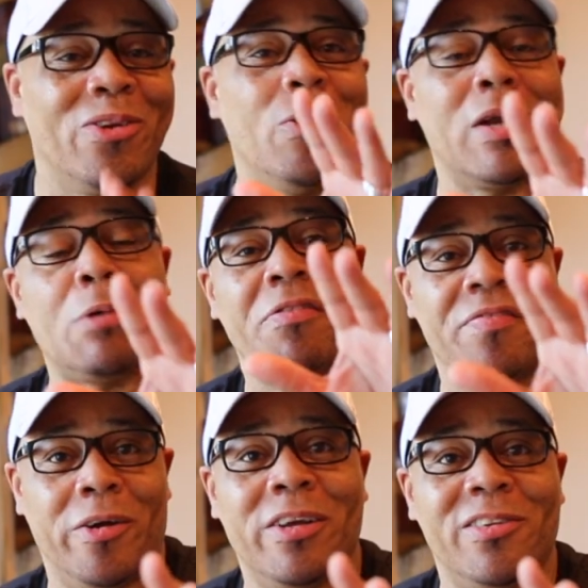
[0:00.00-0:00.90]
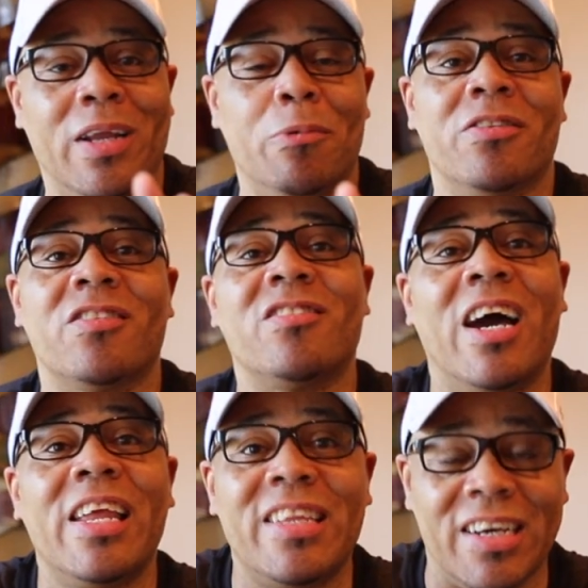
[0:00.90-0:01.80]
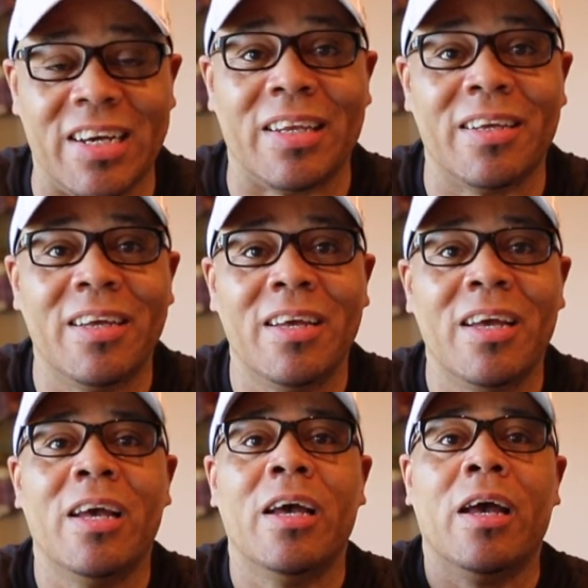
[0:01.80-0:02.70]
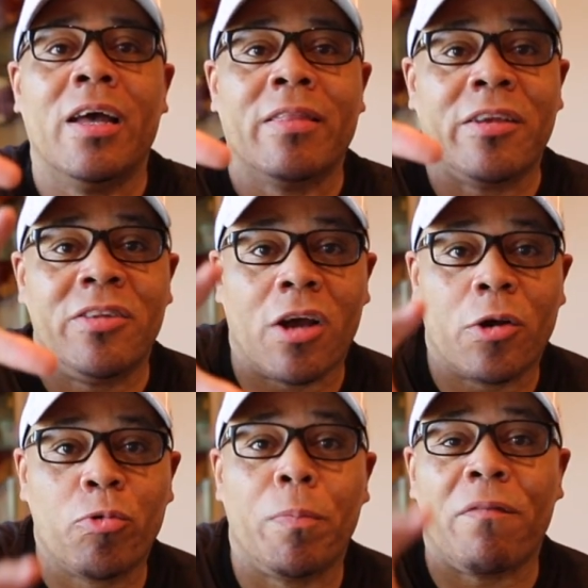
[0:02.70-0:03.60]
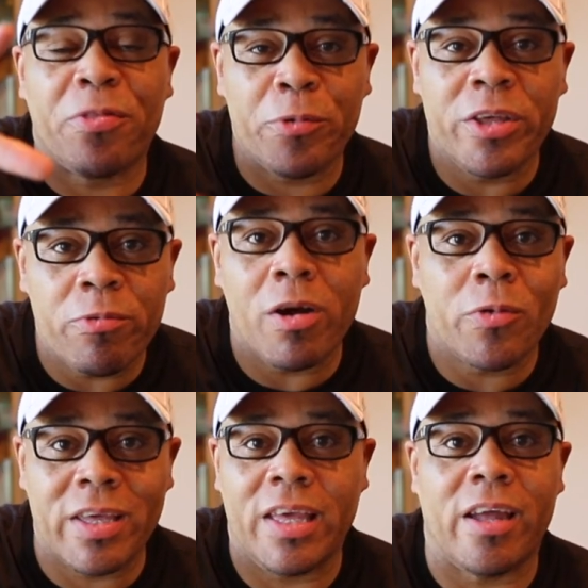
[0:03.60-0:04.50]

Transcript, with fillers: you don't know what I'm referring to. There was a study done. They took a group of three year old